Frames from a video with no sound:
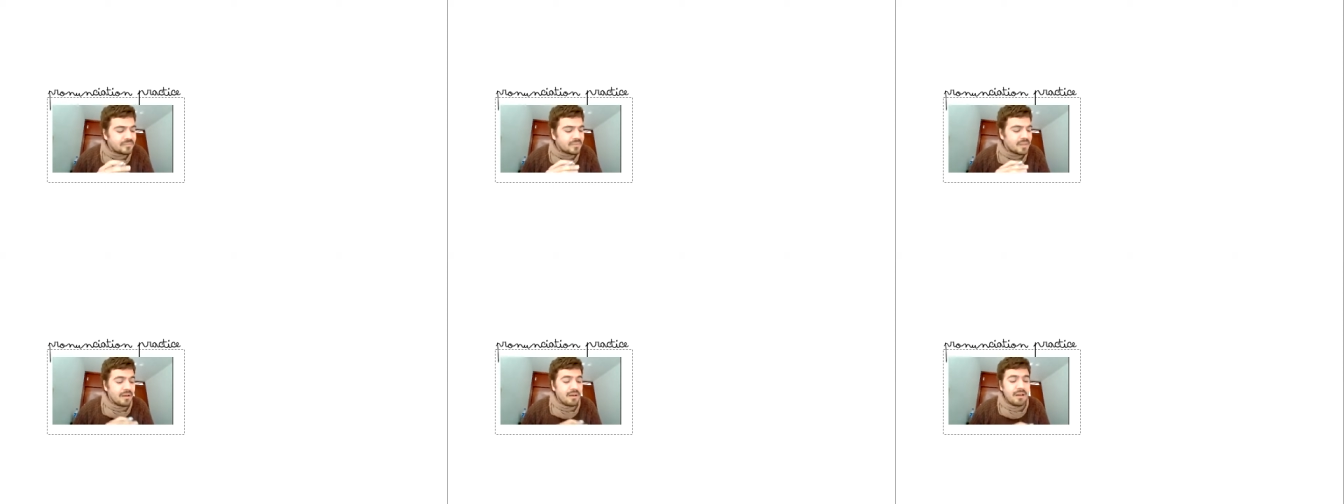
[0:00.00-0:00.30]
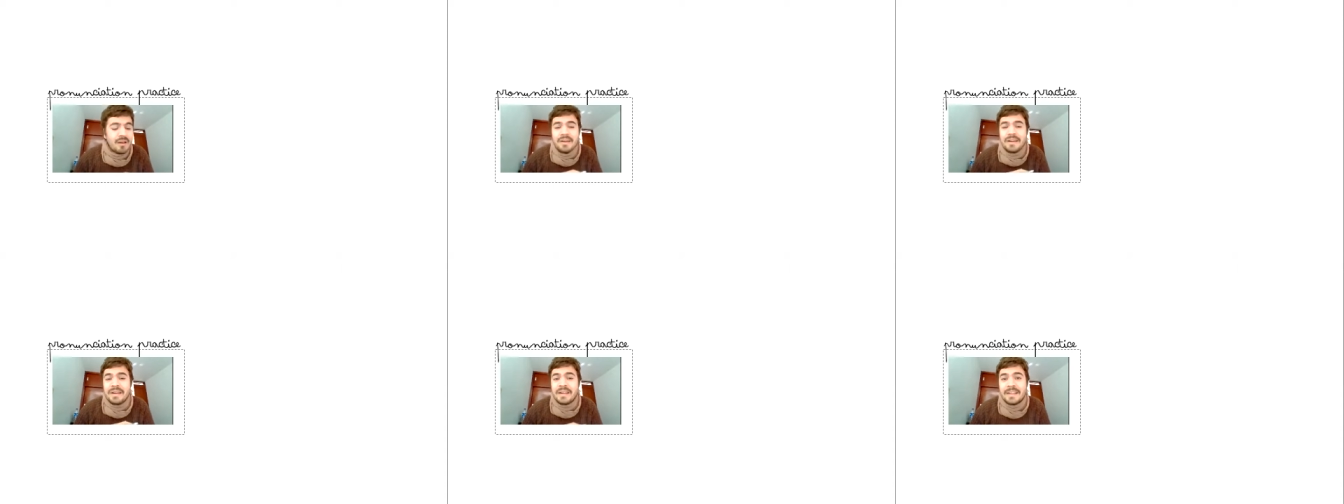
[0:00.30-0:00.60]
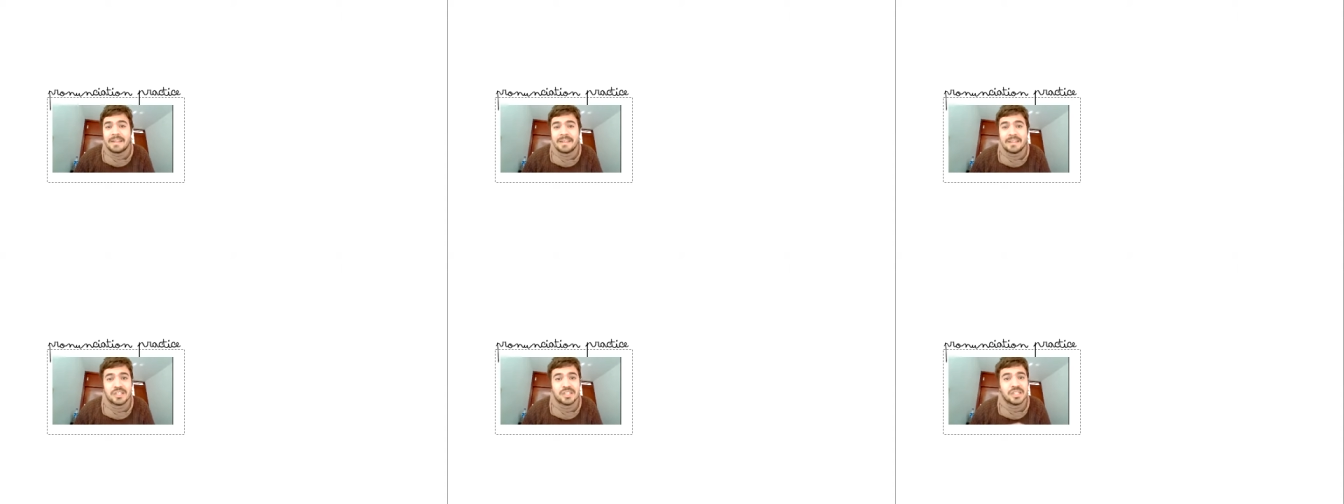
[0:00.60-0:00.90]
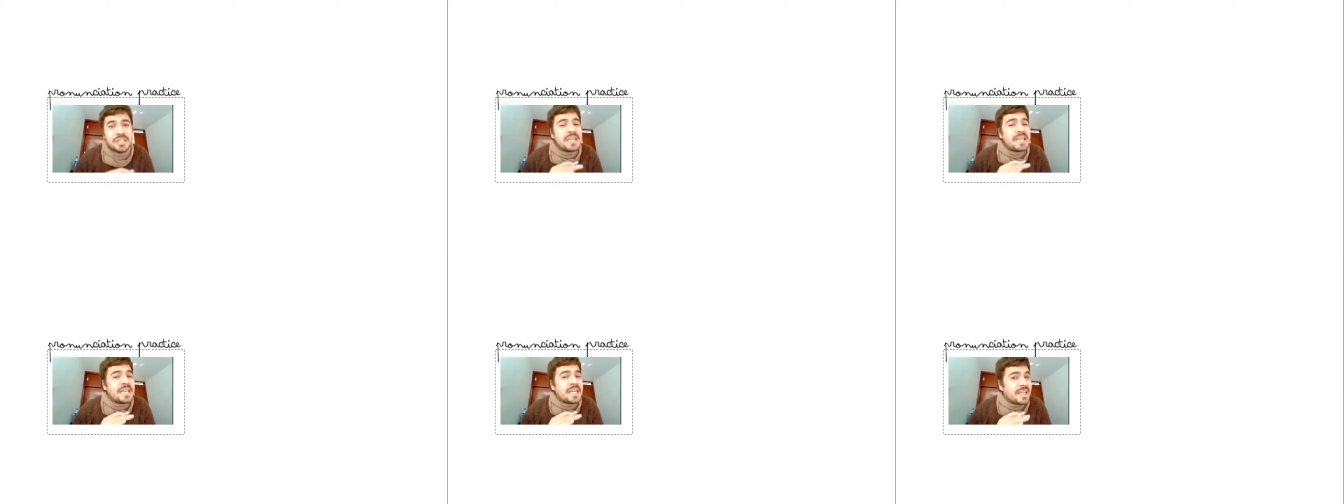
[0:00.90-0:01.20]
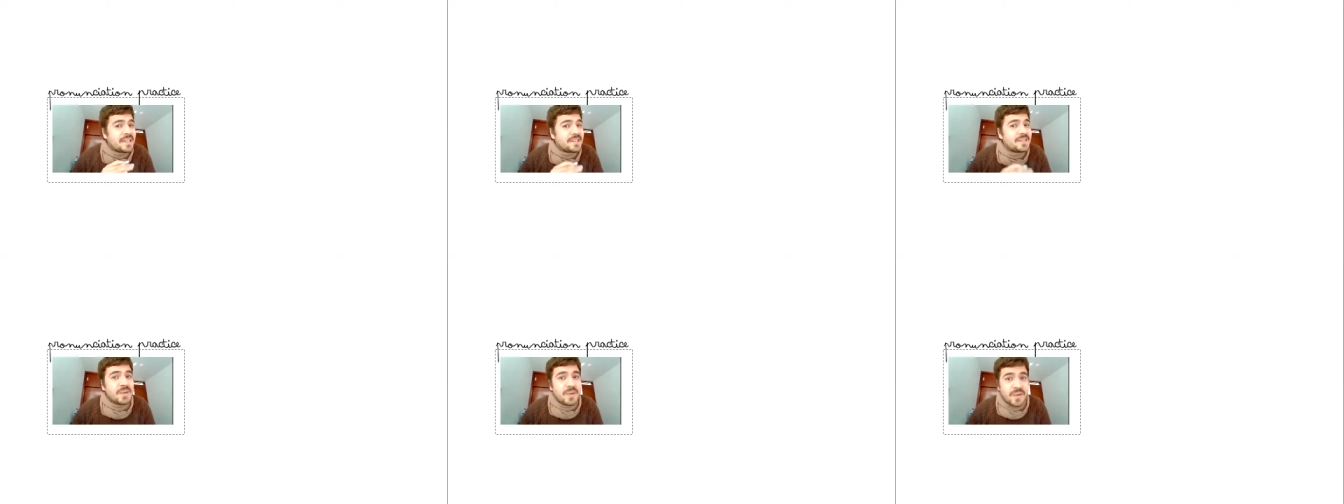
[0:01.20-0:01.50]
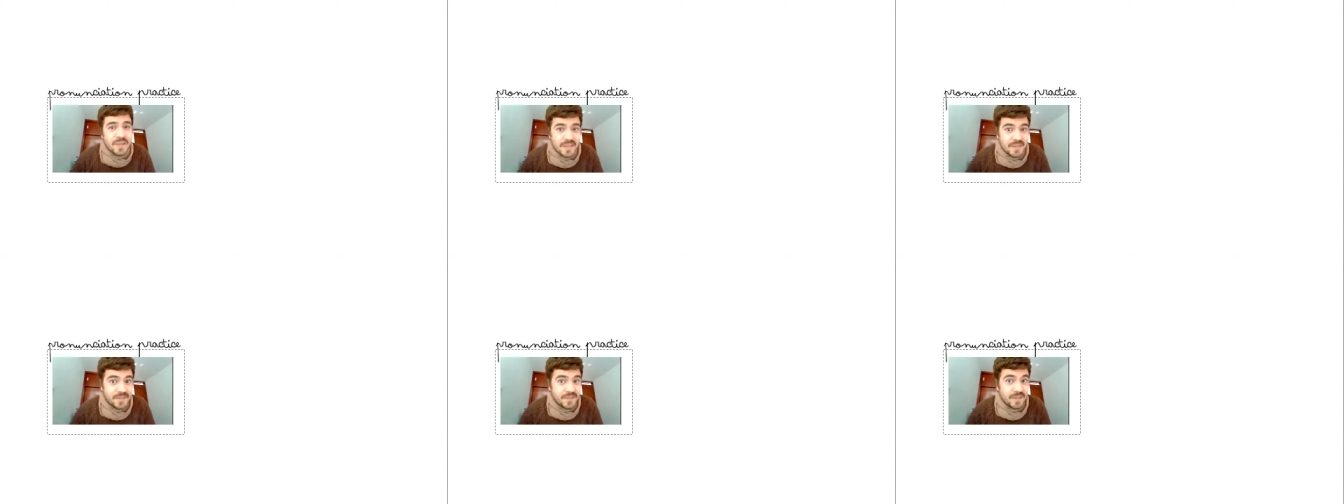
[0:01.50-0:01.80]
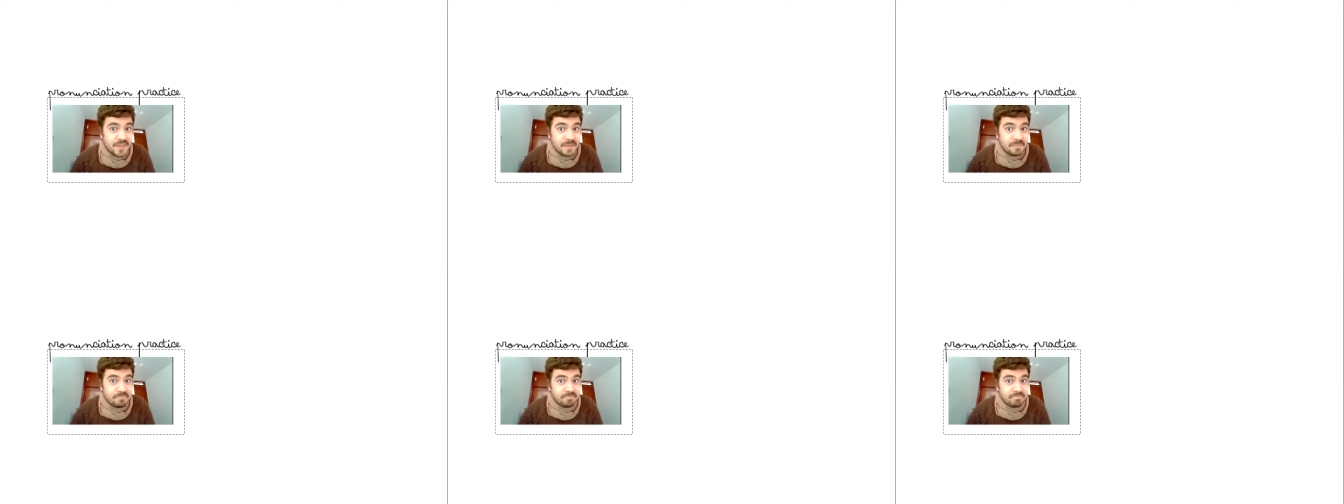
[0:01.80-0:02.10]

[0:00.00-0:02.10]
Learning English is not easy.